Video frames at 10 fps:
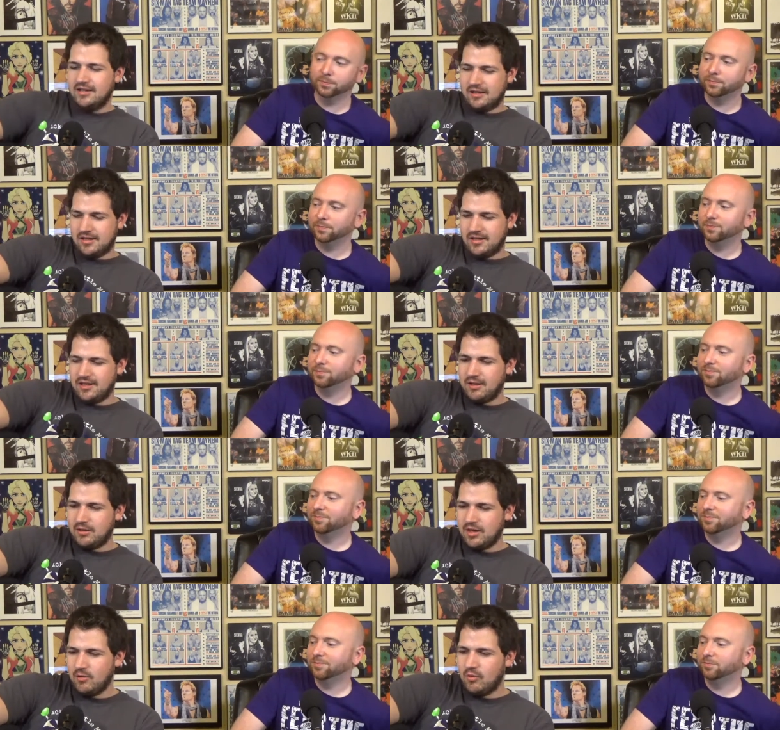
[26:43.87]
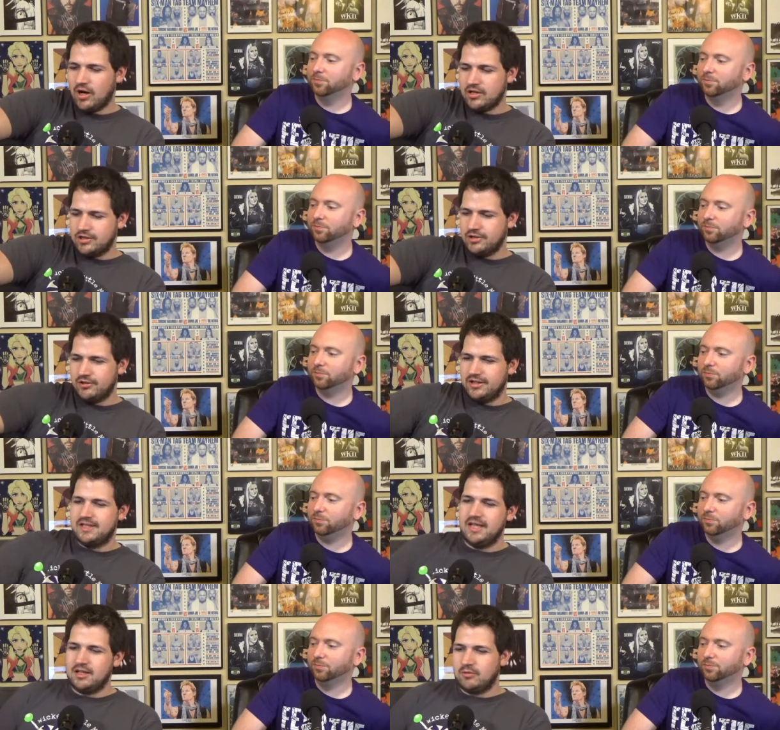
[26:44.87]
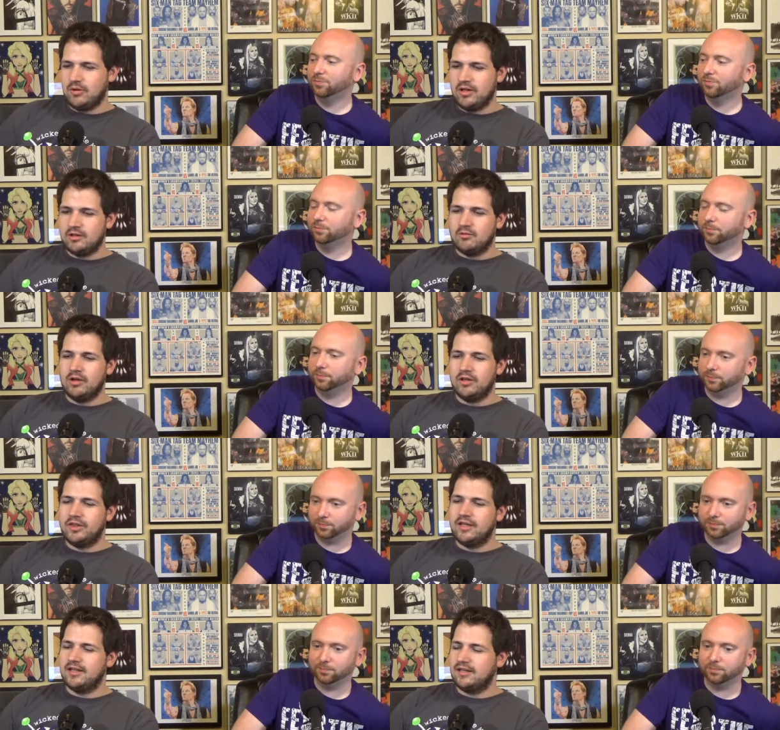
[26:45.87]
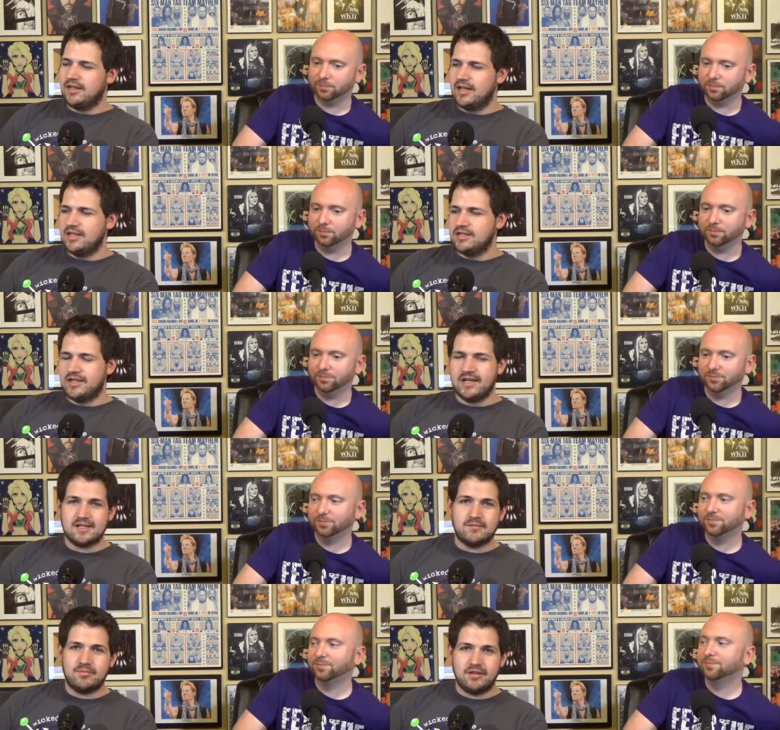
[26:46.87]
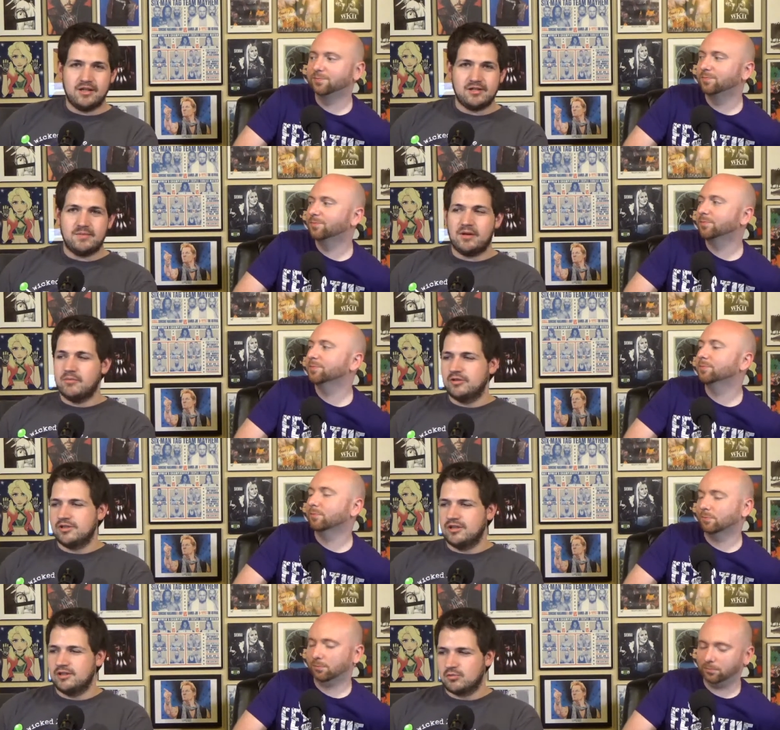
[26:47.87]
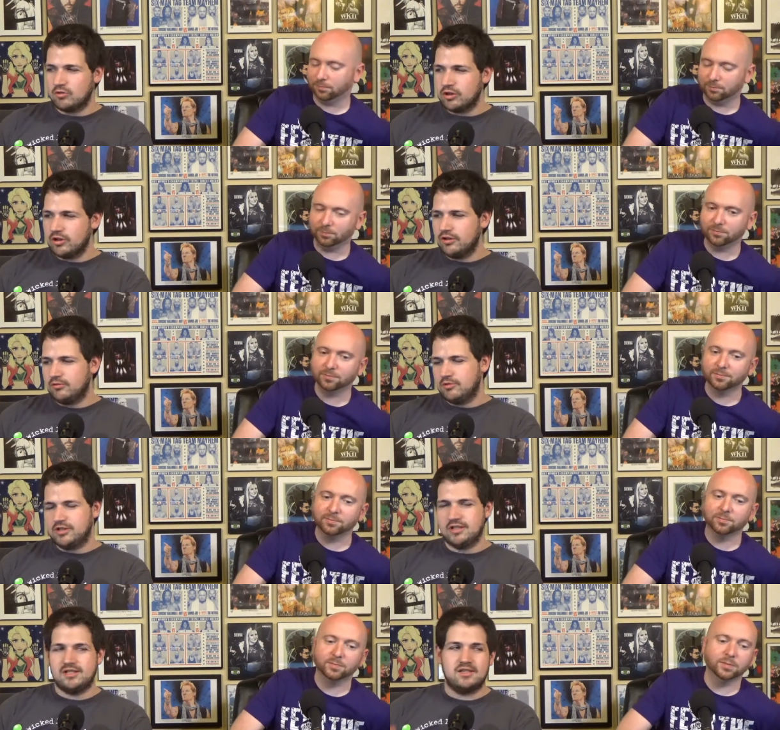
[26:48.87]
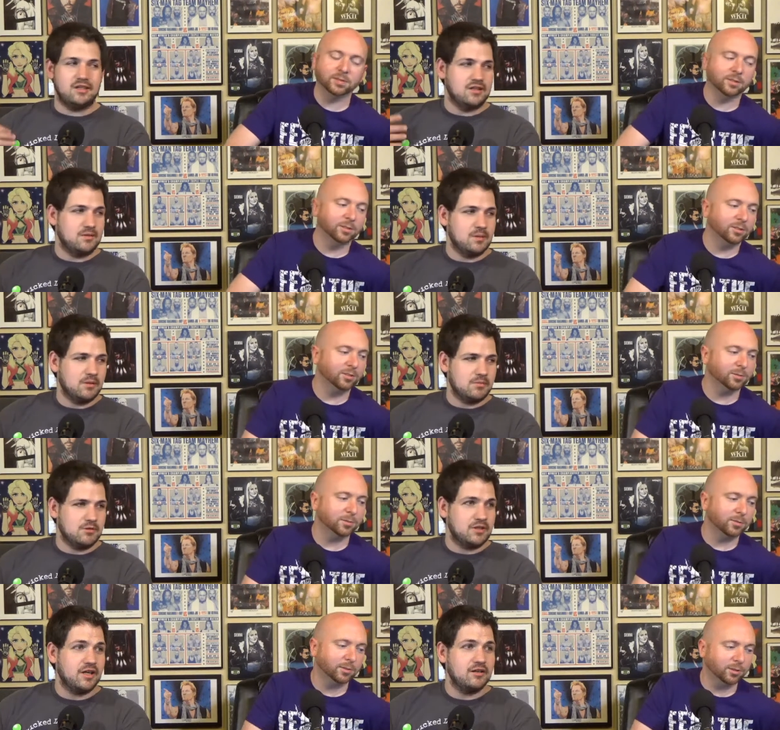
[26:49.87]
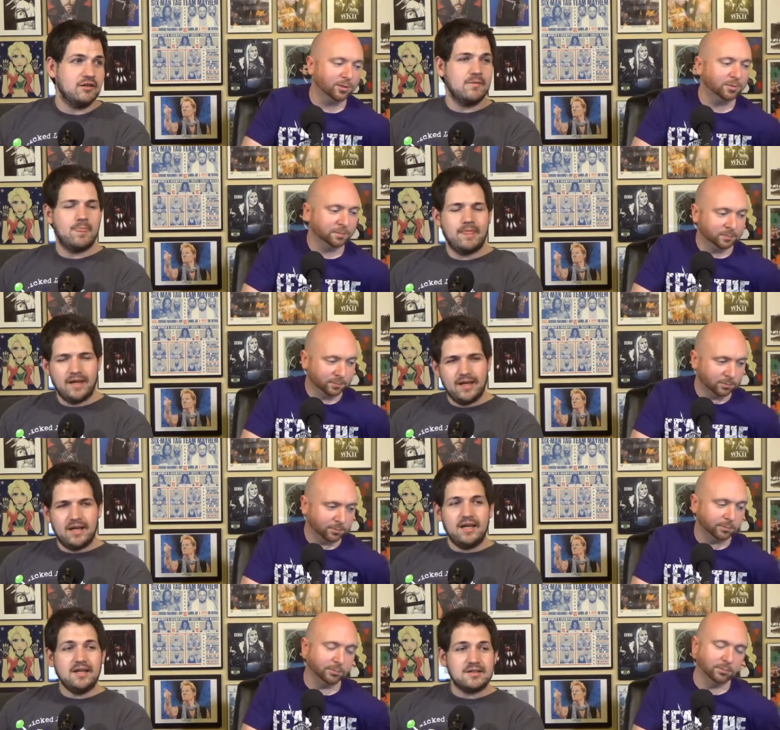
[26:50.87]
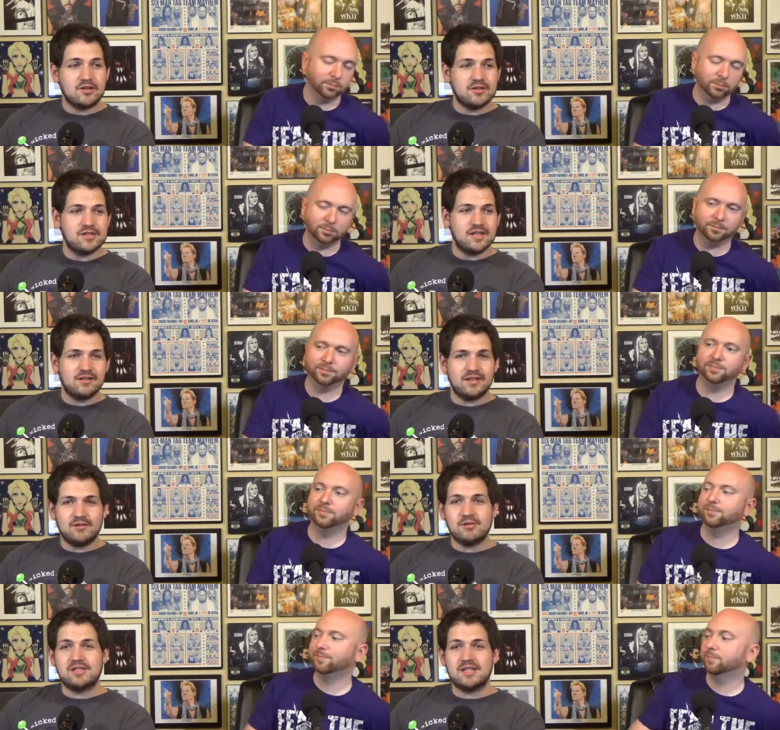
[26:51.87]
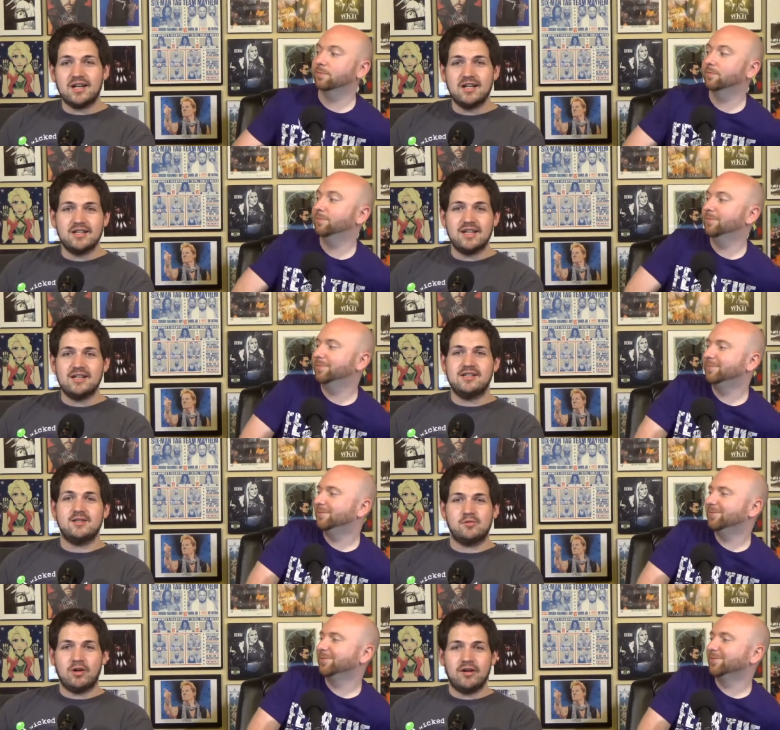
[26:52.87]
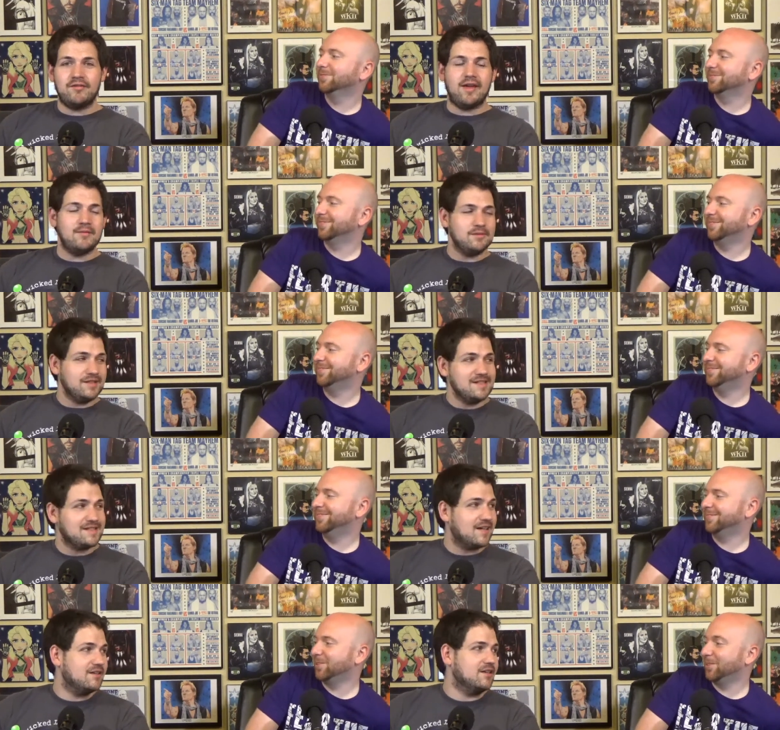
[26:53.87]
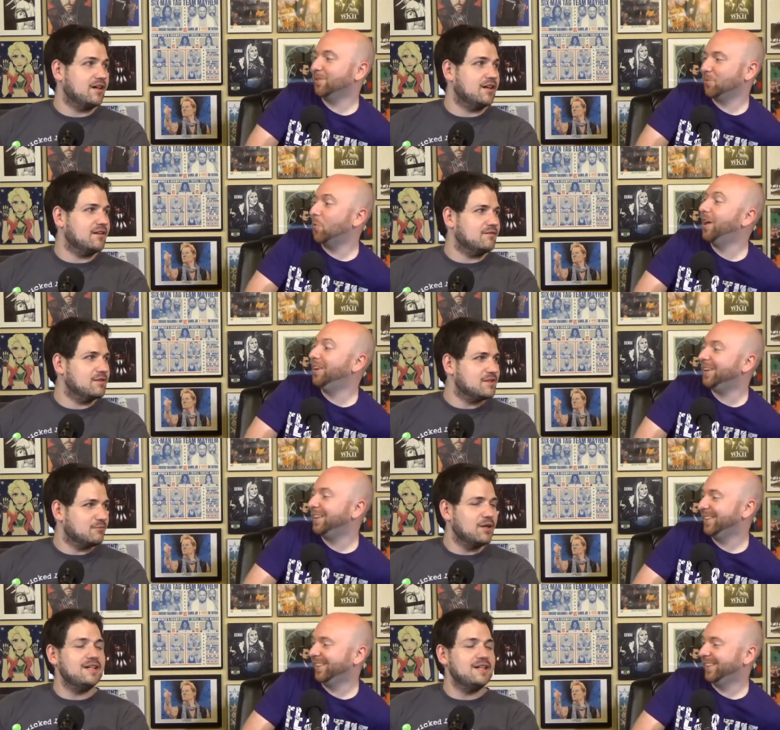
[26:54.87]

Speaker 1: uh, they they want Joe to take away the one thing that AJ cares cares about most in this world, which is the WWE title. And mm-hmm. turns out that it was signed AJ's wife Emily St- not mm, Wendy